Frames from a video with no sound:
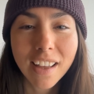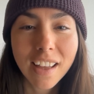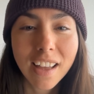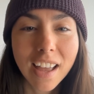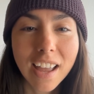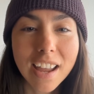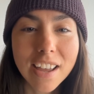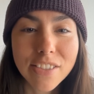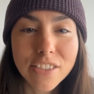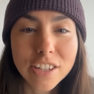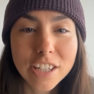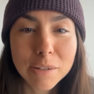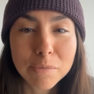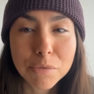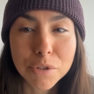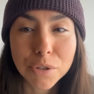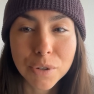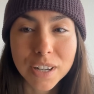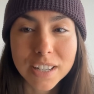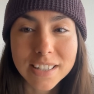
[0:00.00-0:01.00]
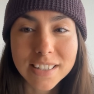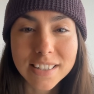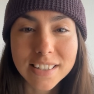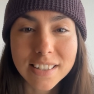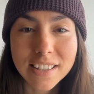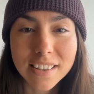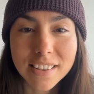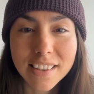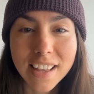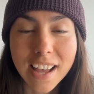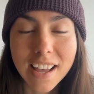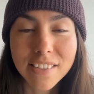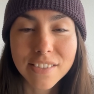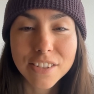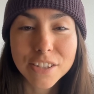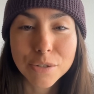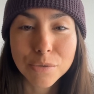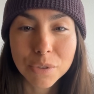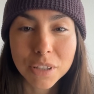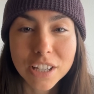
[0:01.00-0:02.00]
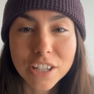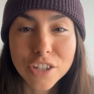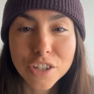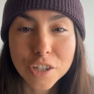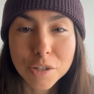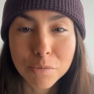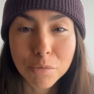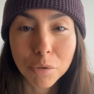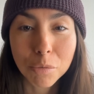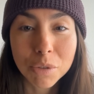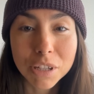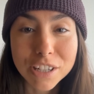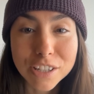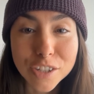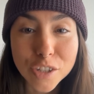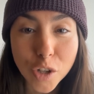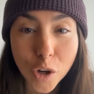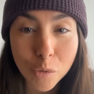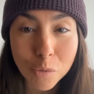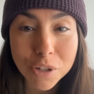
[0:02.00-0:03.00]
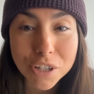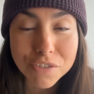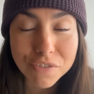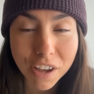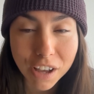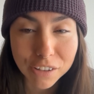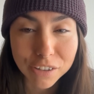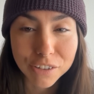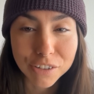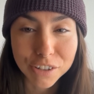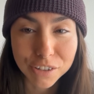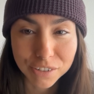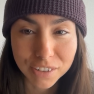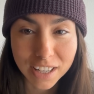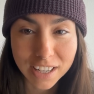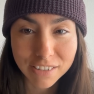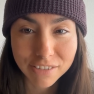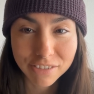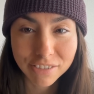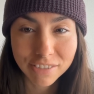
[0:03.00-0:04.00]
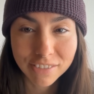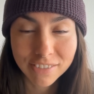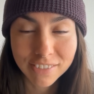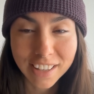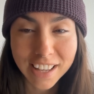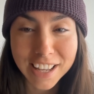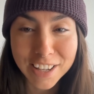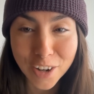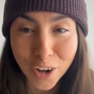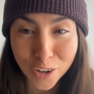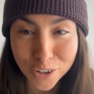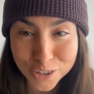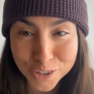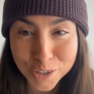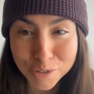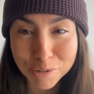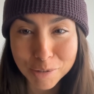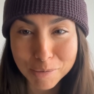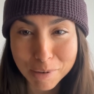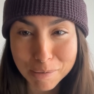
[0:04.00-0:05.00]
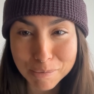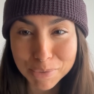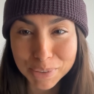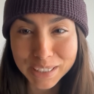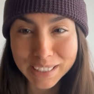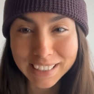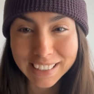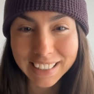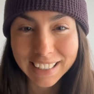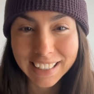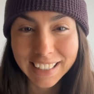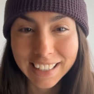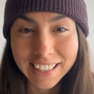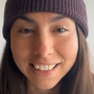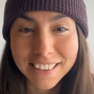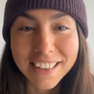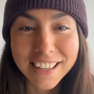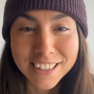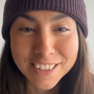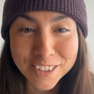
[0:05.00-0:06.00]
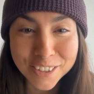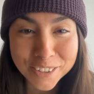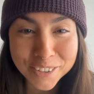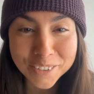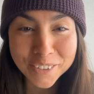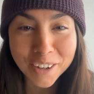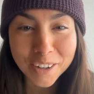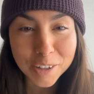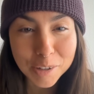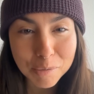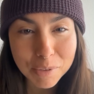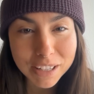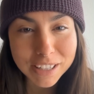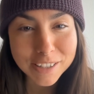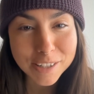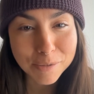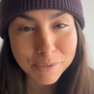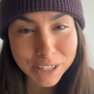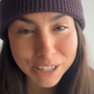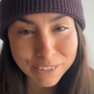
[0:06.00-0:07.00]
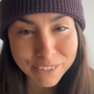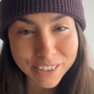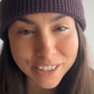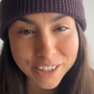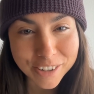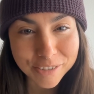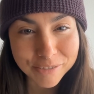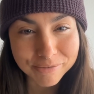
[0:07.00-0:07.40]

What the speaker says: and the deep trust that this relationship will bring so much value to your life. And also remembering they too are committed to being with you.